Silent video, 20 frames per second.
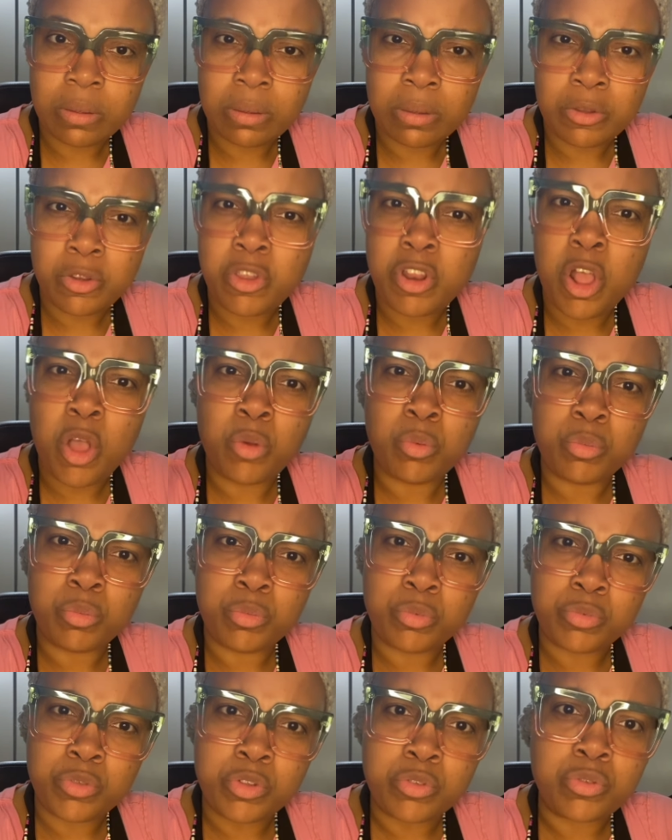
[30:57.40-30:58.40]
You don't
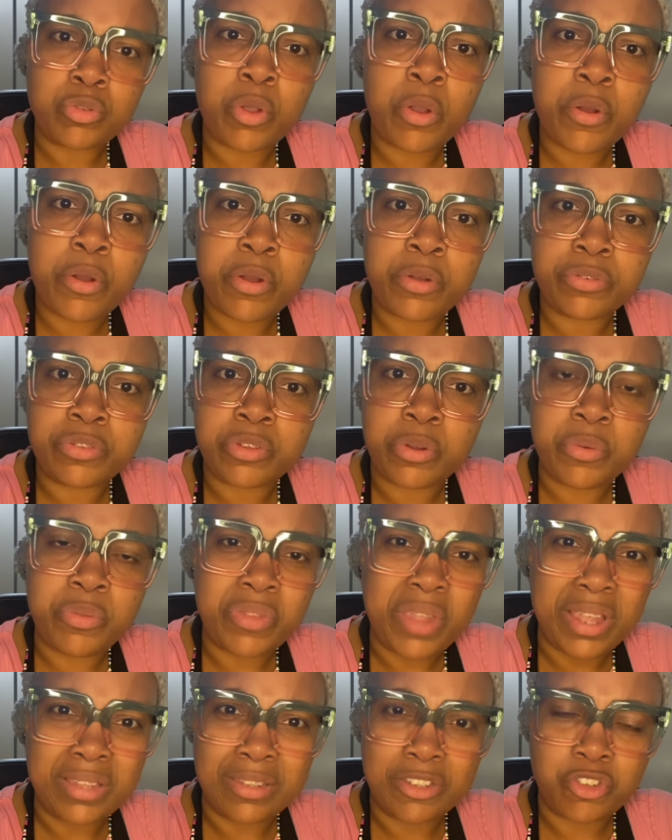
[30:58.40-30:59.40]
deserve certain
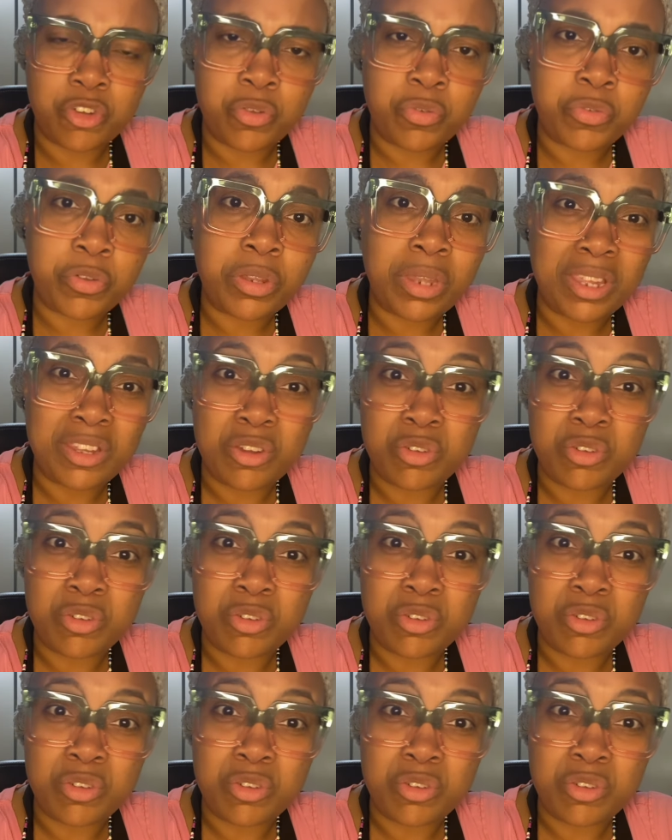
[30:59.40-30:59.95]
things that you feel like